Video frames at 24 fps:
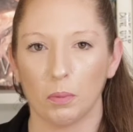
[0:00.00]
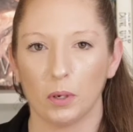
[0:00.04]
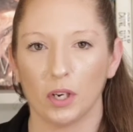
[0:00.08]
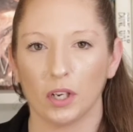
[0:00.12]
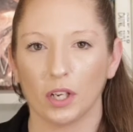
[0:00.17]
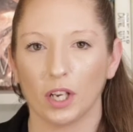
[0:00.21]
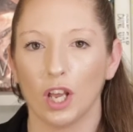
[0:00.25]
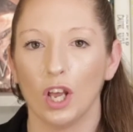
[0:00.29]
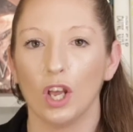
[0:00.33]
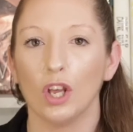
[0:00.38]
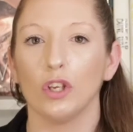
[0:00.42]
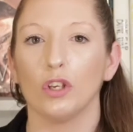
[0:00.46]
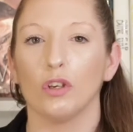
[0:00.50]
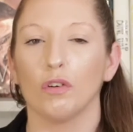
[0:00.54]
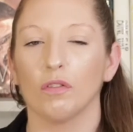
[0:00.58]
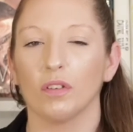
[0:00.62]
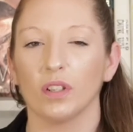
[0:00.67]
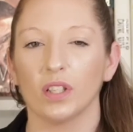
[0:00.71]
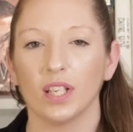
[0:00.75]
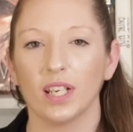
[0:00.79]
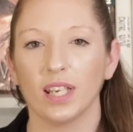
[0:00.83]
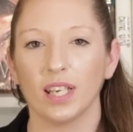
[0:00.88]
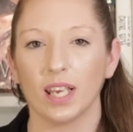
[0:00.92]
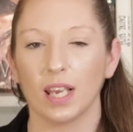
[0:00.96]
book, you
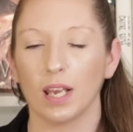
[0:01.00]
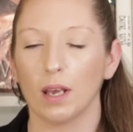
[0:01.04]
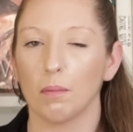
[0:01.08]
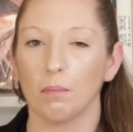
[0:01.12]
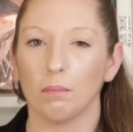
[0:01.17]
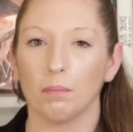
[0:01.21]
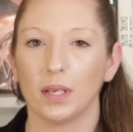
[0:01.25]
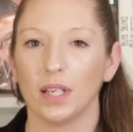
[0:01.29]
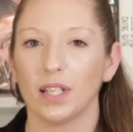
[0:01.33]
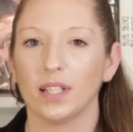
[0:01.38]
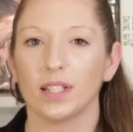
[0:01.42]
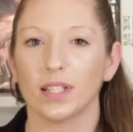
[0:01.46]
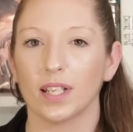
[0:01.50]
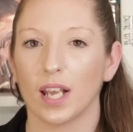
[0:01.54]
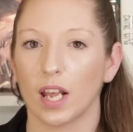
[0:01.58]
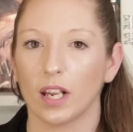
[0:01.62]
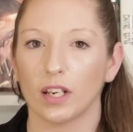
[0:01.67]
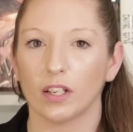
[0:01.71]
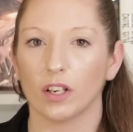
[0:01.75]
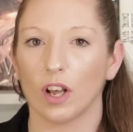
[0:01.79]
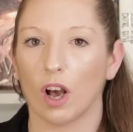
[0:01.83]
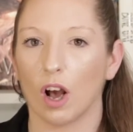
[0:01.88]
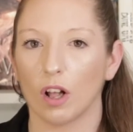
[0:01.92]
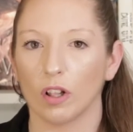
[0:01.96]
really can't beat
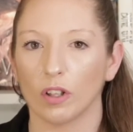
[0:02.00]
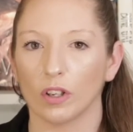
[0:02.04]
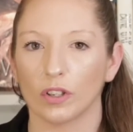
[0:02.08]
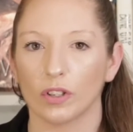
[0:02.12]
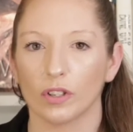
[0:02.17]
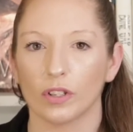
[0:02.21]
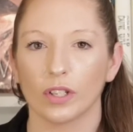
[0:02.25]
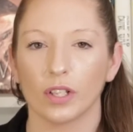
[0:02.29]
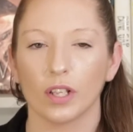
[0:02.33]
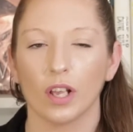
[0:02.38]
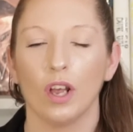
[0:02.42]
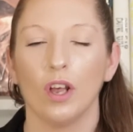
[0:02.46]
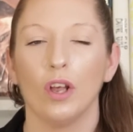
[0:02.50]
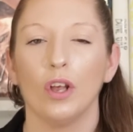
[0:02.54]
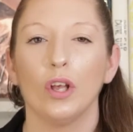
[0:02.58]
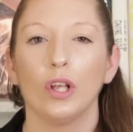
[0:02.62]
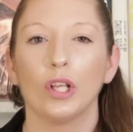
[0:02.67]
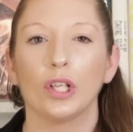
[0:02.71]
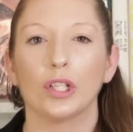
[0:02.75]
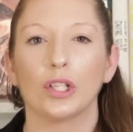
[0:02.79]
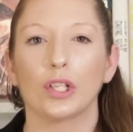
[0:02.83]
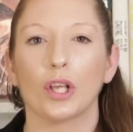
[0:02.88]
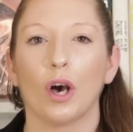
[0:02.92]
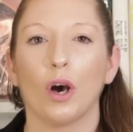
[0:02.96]

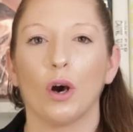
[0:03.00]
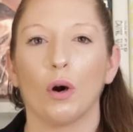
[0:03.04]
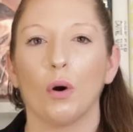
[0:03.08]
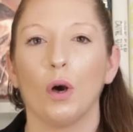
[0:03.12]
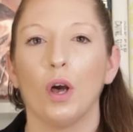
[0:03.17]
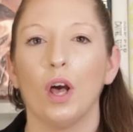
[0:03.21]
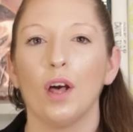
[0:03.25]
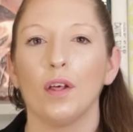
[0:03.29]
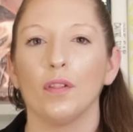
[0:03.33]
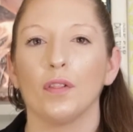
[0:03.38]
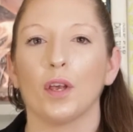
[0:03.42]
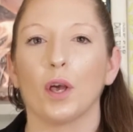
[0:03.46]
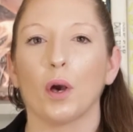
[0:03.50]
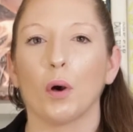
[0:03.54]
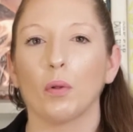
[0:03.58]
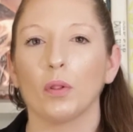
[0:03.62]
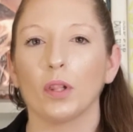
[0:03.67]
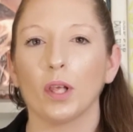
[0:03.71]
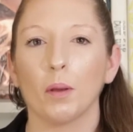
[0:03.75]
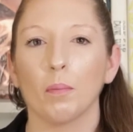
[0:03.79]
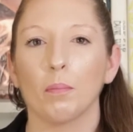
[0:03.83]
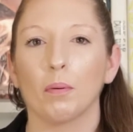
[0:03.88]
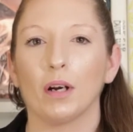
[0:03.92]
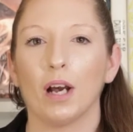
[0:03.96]
$10. So the
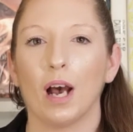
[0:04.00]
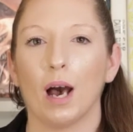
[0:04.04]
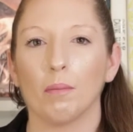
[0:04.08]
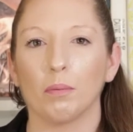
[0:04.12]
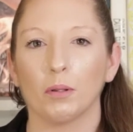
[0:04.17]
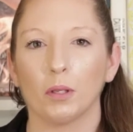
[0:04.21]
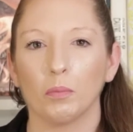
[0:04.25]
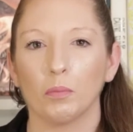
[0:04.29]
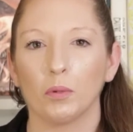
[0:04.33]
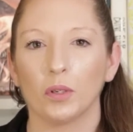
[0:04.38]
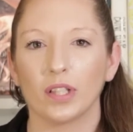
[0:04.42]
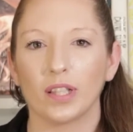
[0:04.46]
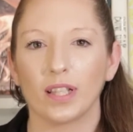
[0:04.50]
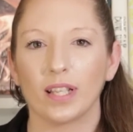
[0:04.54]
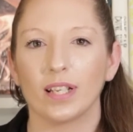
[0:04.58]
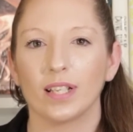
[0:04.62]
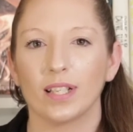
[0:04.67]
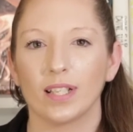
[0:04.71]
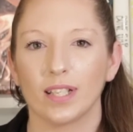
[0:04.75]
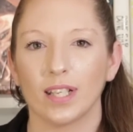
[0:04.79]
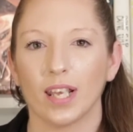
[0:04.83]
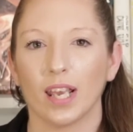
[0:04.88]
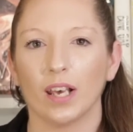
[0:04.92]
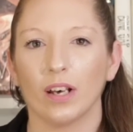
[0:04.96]
only problem with
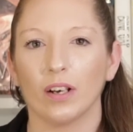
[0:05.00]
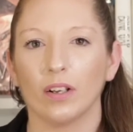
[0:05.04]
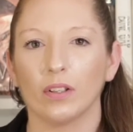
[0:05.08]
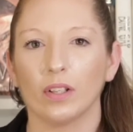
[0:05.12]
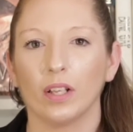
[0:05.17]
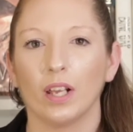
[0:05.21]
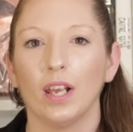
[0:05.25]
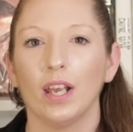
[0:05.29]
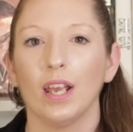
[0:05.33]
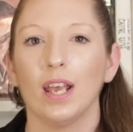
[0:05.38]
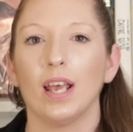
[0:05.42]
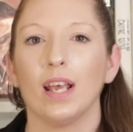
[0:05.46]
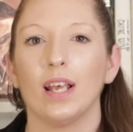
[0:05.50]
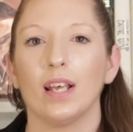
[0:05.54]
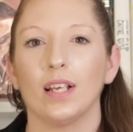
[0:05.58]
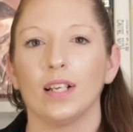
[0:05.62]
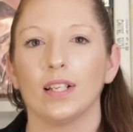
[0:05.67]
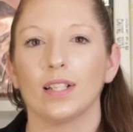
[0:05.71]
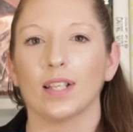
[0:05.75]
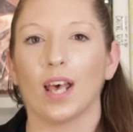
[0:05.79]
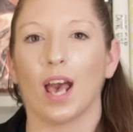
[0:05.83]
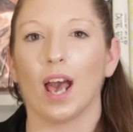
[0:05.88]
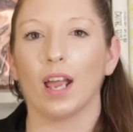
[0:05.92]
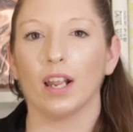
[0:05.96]
this sale
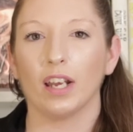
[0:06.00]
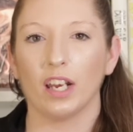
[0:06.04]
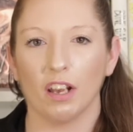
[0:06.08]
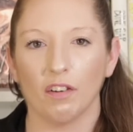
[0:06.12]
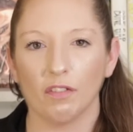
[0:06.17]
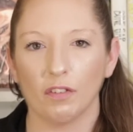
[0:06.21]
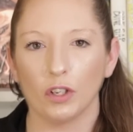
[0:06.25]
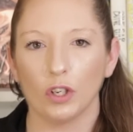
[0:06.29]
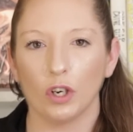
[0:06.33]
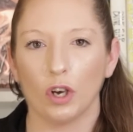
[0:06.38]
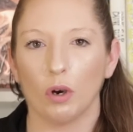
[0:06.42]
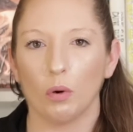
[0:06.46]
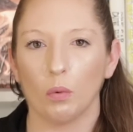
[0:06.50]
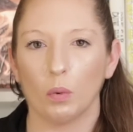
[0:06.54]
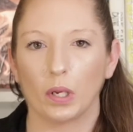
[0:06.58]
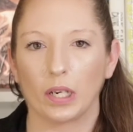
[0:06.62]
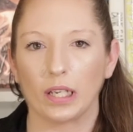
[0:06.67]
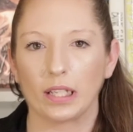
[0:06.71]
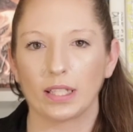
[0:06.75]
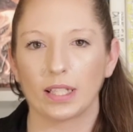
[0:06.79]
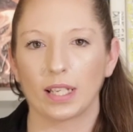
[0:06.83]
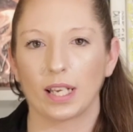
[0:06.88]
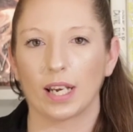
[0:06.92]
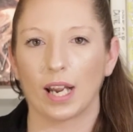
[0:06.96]
is I never know
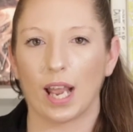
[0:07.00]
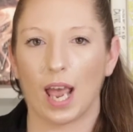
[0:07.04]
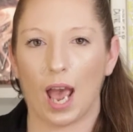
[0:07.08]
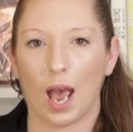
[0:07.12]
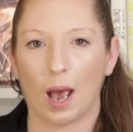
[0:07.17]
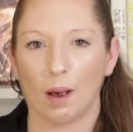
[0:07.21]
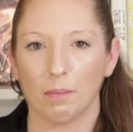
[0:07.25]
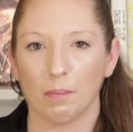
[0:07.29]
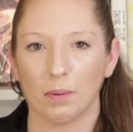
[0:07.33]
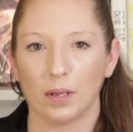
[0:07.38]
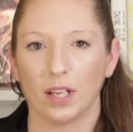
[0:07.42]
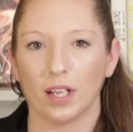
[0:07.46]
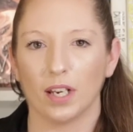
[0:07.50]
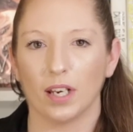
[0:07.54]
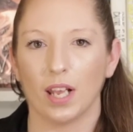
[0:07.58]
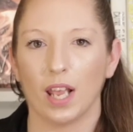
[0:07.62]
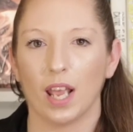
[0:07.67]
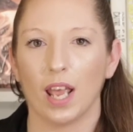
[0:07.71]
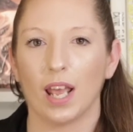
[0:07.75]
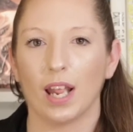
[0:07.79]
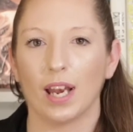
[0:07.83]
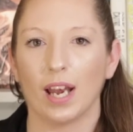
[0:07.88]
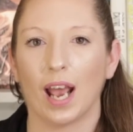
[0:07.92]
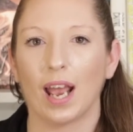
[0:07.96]
when it's going to happen,
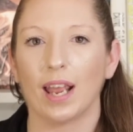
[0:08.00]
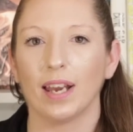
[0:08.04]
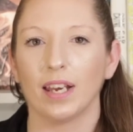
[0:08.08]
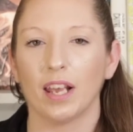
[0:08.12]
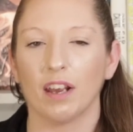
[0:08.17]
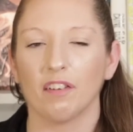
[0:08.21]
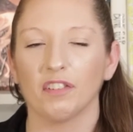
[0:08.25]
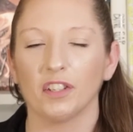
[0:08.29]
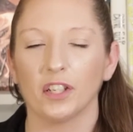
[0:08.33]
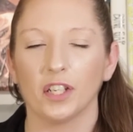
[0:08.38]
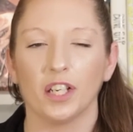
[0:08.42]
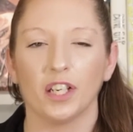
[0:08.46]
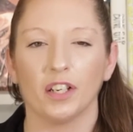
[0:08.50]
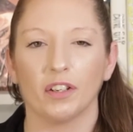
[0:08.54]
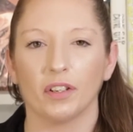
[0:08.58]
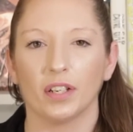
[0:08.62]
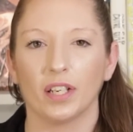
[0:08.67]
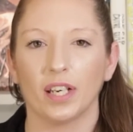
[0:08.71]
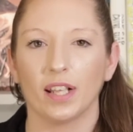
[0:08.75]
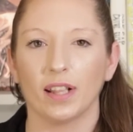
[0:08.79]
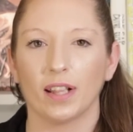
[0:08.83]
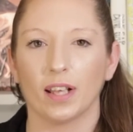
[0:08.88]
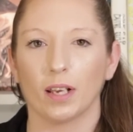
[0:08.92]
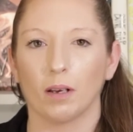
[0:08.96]
and I never hear
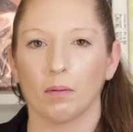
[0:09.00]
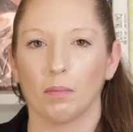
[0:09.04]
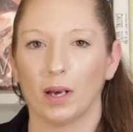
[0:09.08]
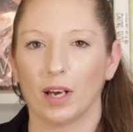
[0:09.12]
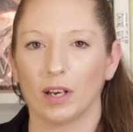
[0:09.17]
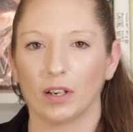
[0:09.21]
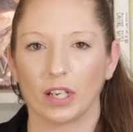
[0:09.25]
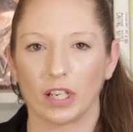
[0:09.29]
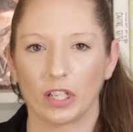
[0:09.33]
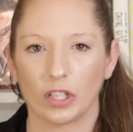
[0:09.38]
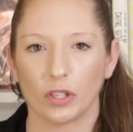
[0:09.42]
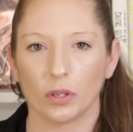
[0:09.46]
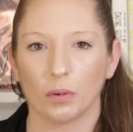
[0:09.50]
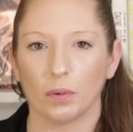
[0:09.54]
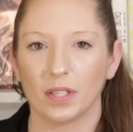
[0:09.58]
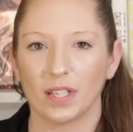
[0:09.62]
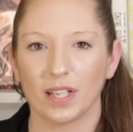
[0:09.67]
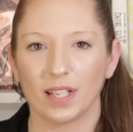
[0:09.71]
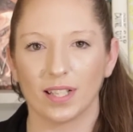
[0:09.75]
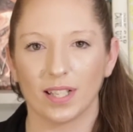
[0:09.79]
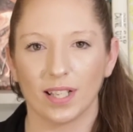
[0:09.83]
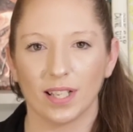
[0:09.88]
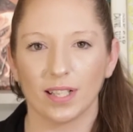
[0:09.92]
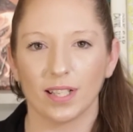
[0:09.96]
anything about it, so it
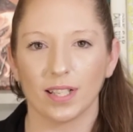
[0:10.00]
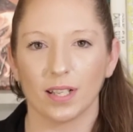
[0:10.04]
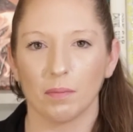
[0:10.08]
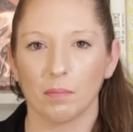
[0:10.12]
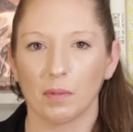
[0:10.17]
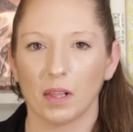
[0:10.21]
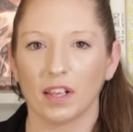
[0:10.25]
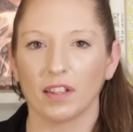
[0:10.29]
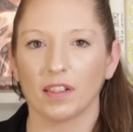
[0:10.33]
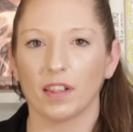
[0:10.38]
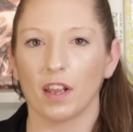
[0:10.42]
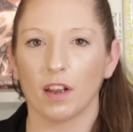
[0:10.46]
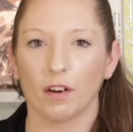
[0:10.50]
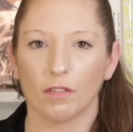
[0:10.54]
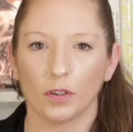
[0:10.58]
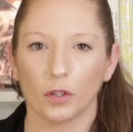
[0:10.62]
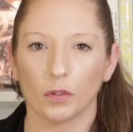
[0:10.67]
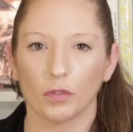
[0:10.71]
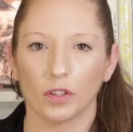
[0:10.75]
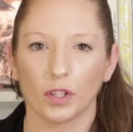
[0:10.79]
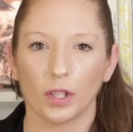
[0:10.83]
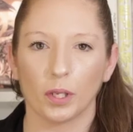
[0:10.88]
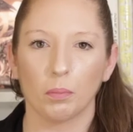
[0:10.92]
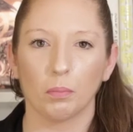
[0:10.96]
doesn't seem like they
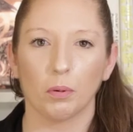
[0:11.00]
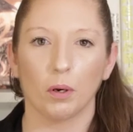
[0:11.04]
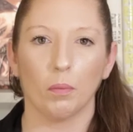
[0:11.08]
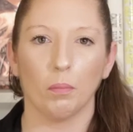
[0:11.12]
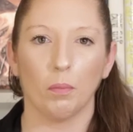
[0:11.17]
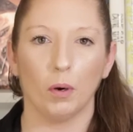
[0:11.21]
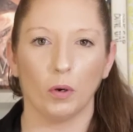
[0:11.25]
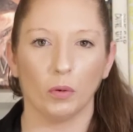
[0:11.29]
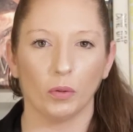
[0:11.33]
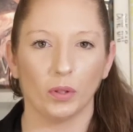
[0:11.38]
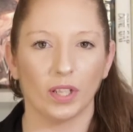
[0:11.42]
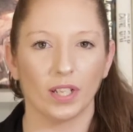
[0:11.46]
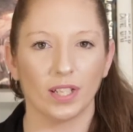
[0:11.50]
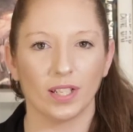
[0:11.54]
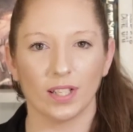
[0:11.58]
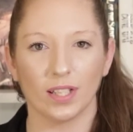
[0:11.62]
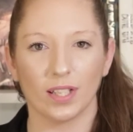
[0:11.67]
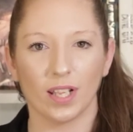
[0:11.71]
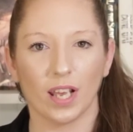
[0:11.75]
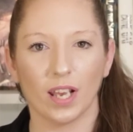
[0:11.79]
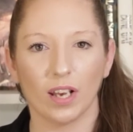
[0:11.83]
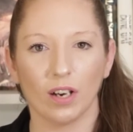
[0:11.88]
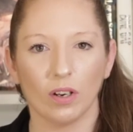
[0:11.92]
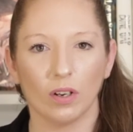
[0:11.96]
ever really promote
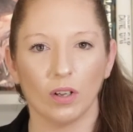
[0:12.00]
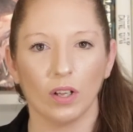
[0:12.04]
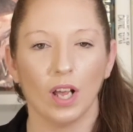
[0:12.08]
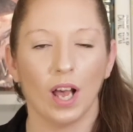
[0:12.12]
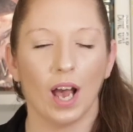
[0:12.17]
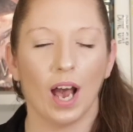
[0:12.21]
this sale.